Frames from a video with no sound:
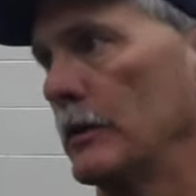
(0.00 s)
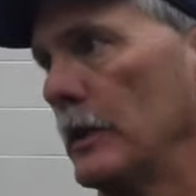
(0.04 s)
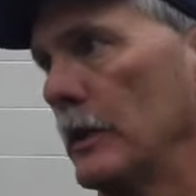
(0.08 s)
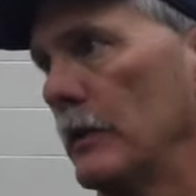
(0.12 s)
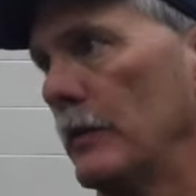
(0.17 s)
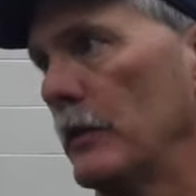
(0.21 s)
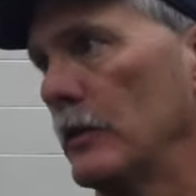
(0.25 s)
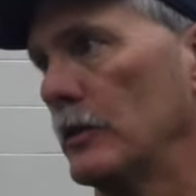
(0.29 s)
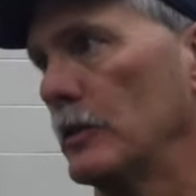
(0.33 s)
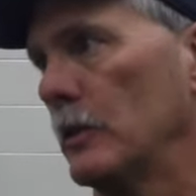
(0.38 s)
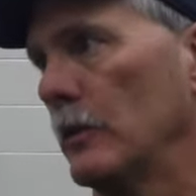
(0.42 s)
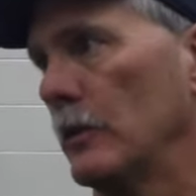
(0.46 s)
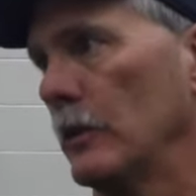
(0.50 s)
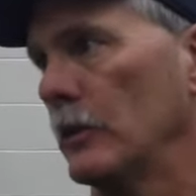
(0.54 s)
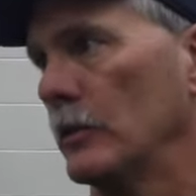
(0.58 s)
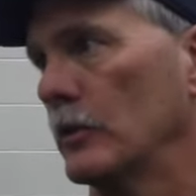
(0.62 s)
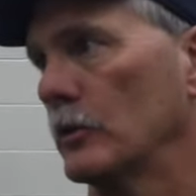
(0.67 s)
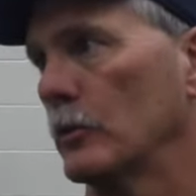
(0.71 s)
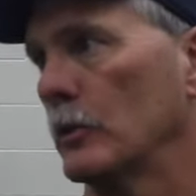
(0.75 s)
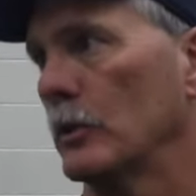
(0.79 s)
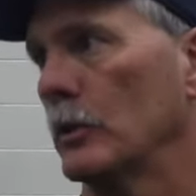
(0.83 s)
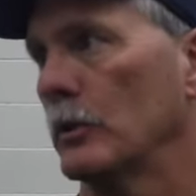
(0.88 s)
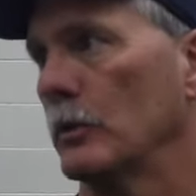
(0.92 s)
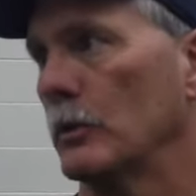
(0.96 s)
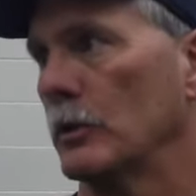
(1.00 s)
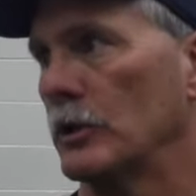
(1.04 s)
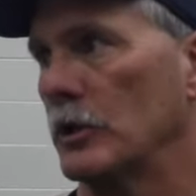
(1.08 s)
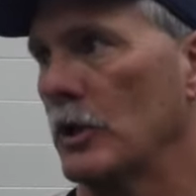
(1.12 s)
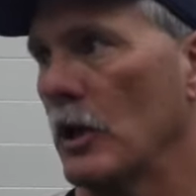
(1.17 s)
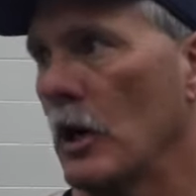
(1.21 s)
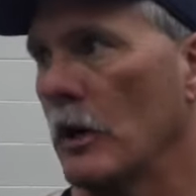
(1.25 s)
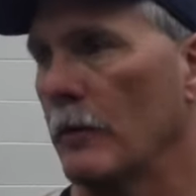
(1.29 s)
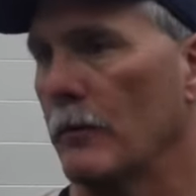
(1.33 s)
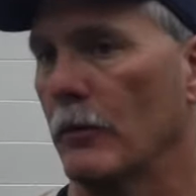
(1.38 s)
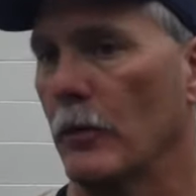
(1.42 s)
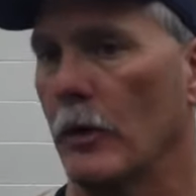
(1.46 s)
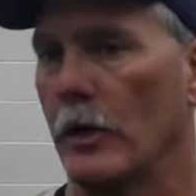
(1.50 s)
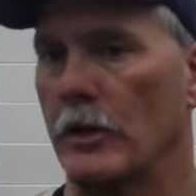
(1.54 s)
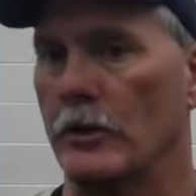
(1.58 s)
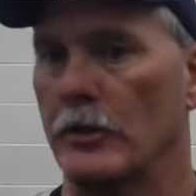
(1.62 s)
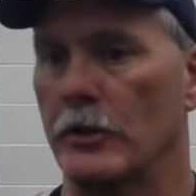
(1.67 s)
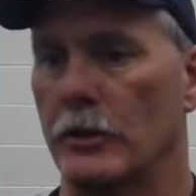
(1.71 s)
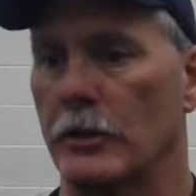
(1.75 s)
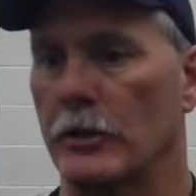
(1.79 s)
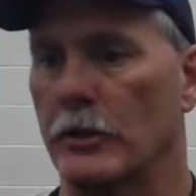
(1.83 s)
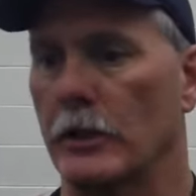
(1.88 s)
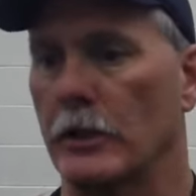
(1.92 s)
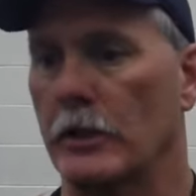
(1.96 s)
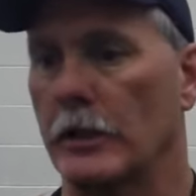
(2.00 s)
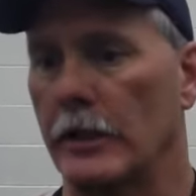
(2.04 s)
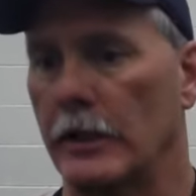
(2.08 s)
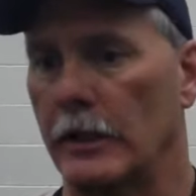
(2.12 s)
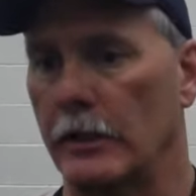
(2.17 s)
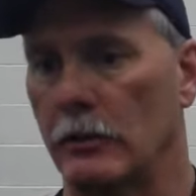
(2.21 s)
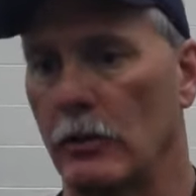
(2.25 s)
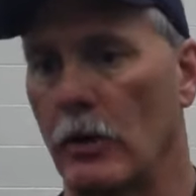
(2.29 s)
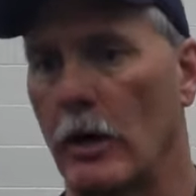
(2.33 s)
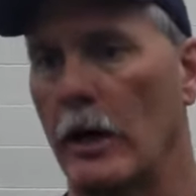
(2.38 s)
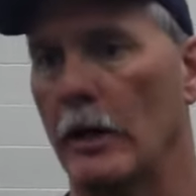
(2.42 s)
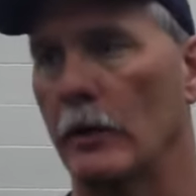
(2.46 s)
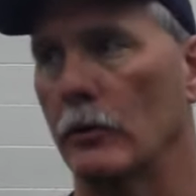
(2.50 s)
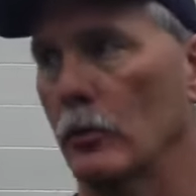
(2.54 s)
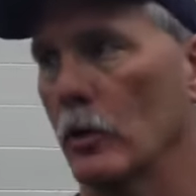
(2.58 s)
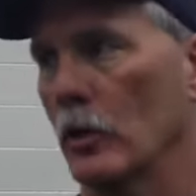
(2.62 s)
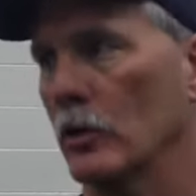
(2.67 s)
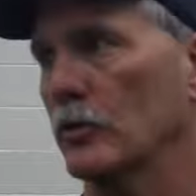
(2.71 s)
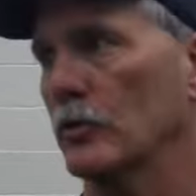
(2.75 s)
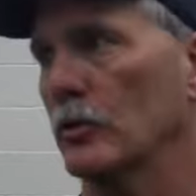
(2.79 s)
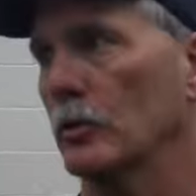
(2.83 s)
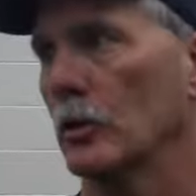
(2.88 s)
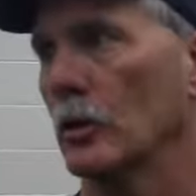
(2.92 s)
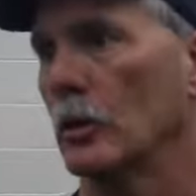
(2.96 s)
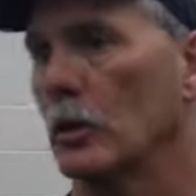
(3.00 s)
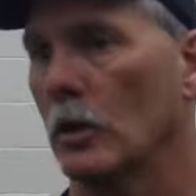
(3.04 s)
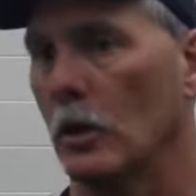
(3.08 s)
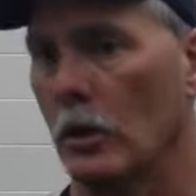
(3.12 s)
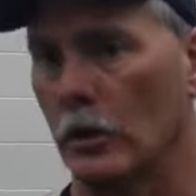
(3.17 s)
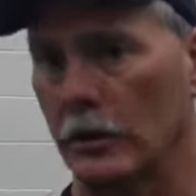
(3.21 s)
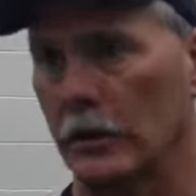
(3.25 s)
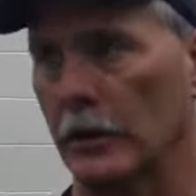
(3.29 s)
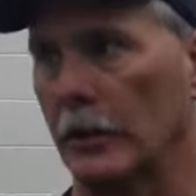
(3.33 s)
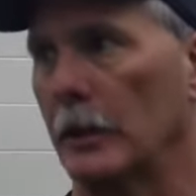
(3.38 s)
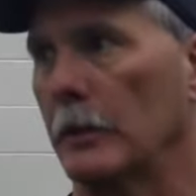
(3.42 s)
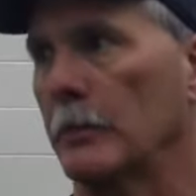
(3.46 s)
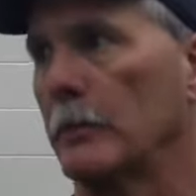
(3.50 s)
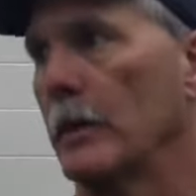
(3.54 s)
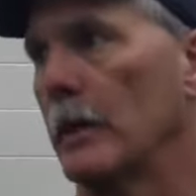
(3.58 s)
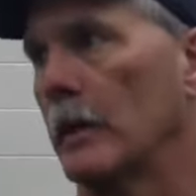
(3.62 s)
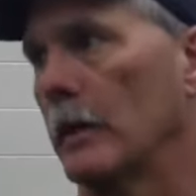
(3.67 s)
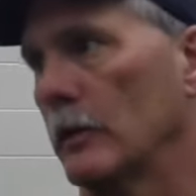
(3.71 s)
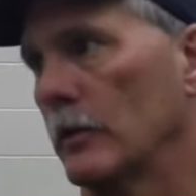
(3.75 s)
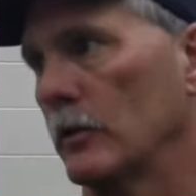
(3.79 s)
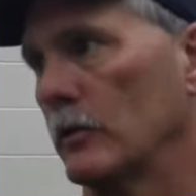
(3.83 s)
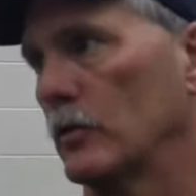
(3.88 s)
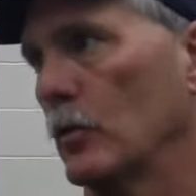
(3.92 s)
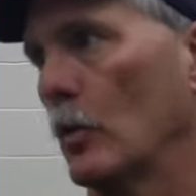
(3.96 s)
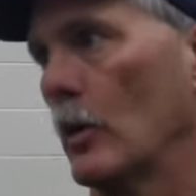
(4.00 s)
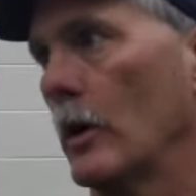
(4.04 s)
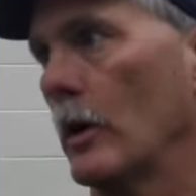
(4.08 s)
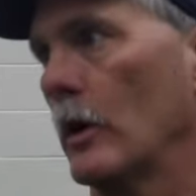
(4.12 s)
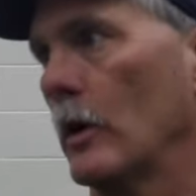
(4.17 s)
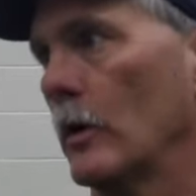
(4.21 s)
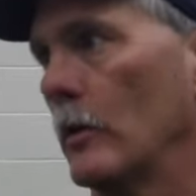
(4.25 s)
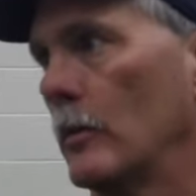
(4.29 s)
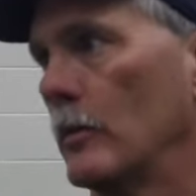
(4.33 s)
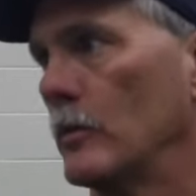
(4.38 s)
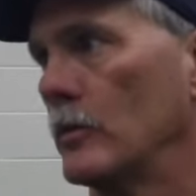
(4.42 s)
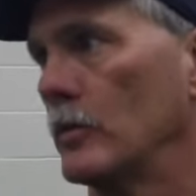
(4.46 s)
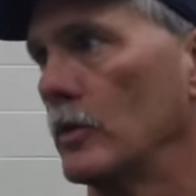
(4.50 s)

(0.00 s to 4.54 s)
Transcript: defensive ends, Rashad Frazier and Ryan Russell, are getting better as well.